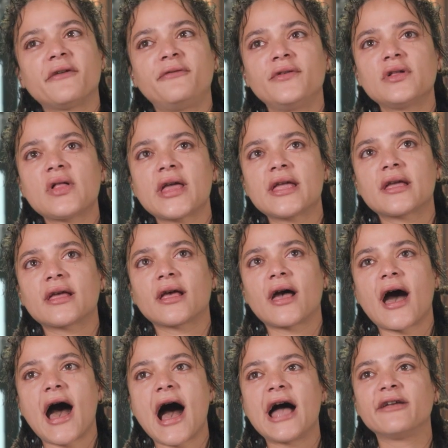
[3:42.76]
I feel like
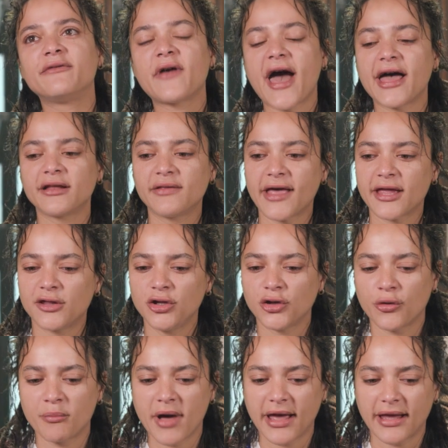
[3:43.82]
I've had like, you
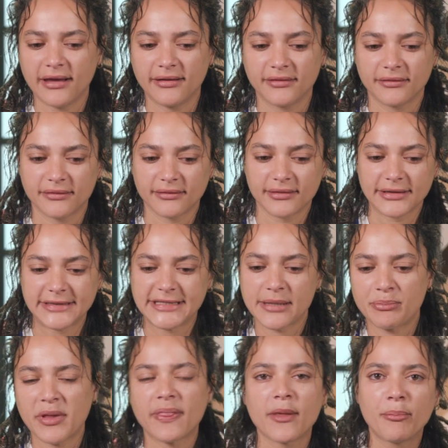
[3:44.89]
know, my
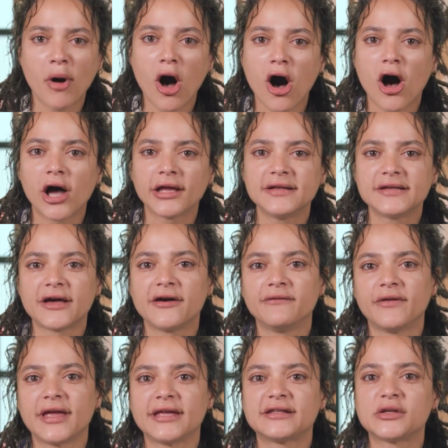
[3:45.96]
dip in the pond
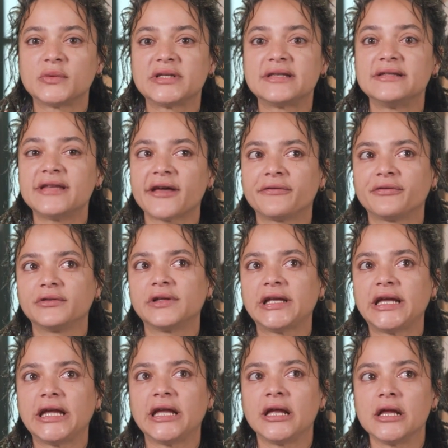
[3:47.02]
of it. So it's
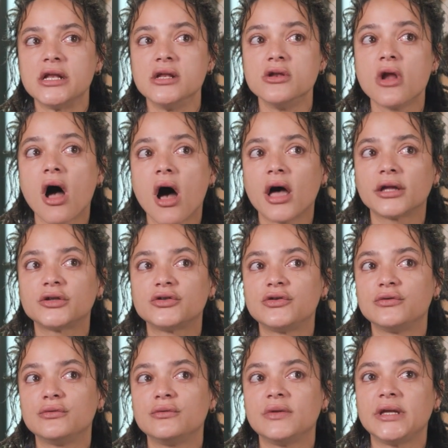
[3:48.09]
definitely not
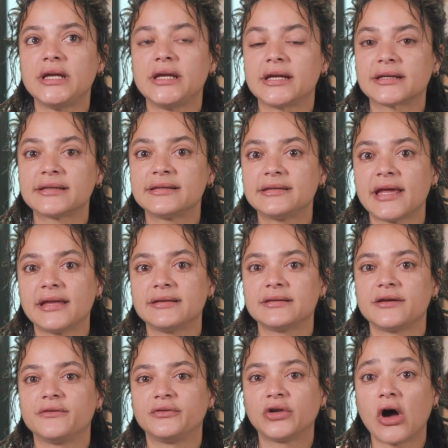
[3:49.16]
to the
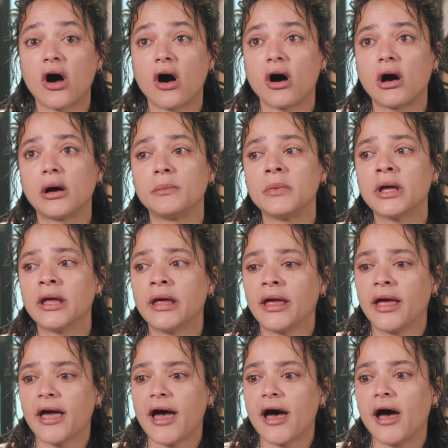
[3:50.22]
extent of Tom.
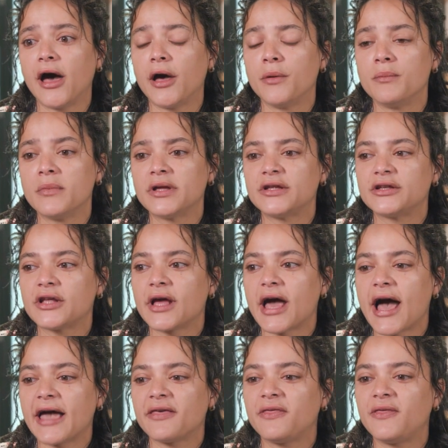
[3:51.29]
Um,
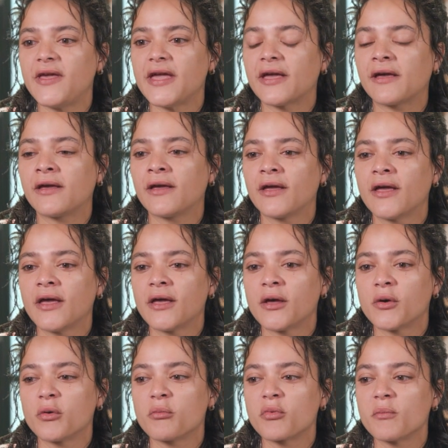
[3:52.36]
I think
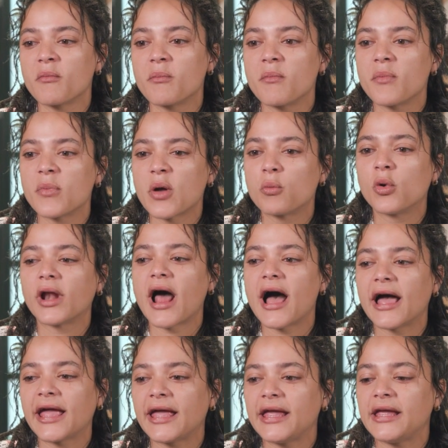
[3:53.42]
what
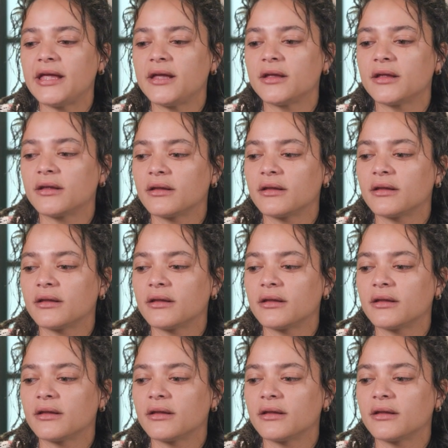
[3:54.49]
I